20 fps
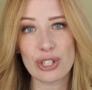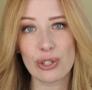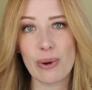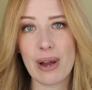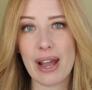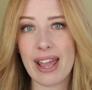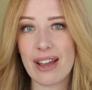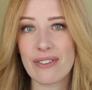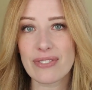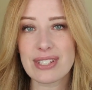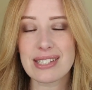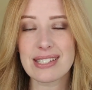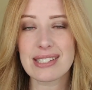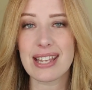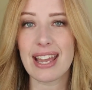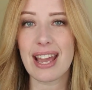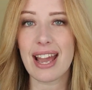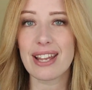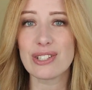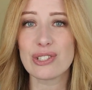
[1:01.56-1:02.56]
two, I have to
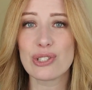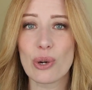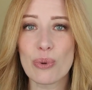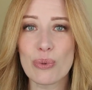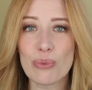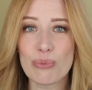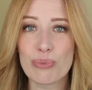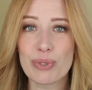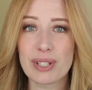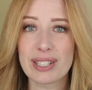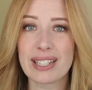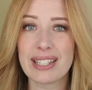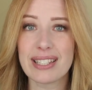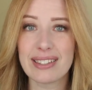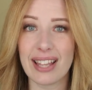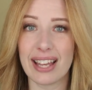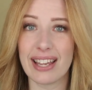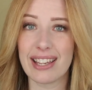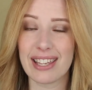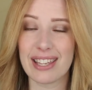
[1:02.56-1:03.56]
say I don't really
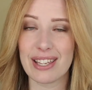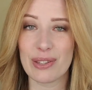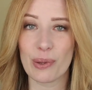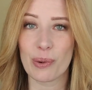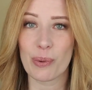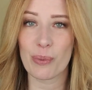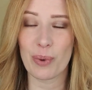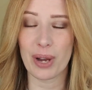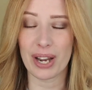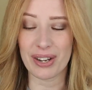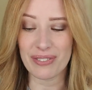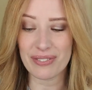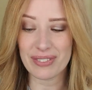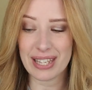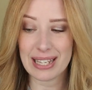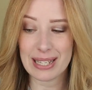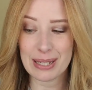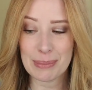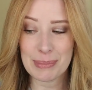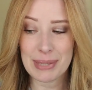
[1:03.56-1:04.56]
like either one of
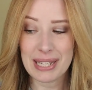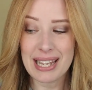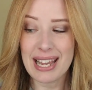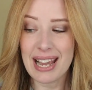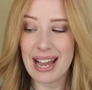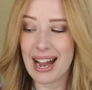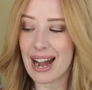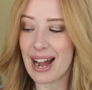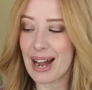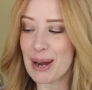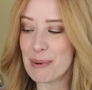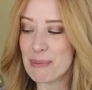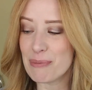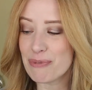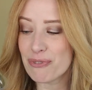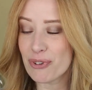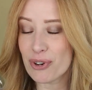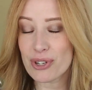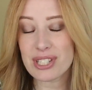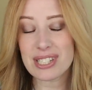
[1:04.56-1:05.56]
them.
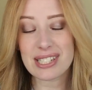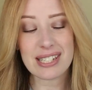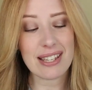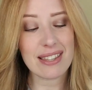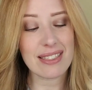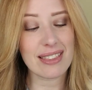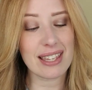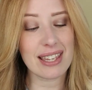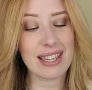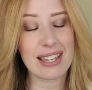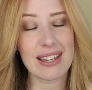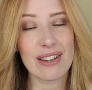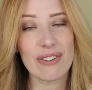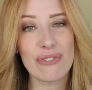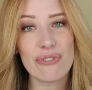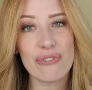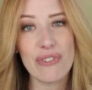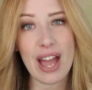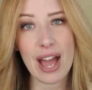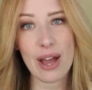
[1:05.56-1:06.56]
First, the
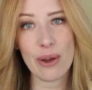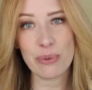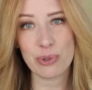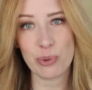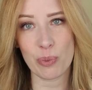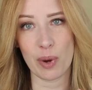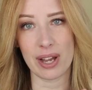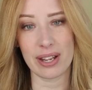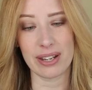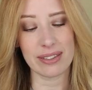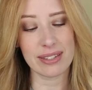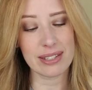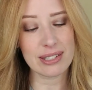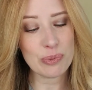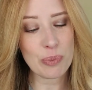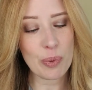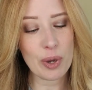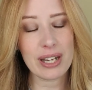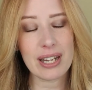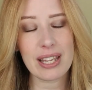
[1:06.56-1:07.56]
Found one.
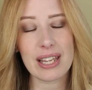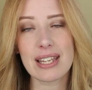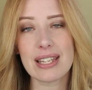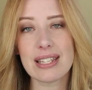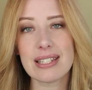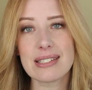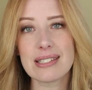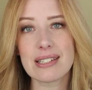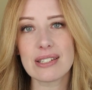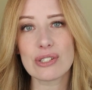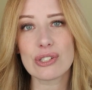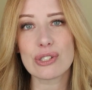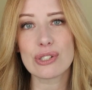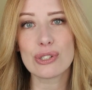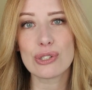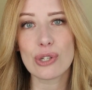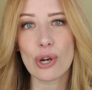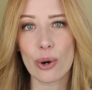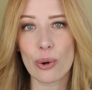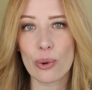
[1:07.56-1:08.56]
This one is
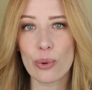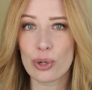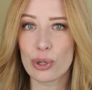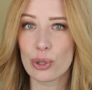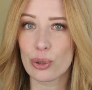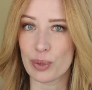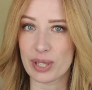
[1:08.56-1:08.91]
so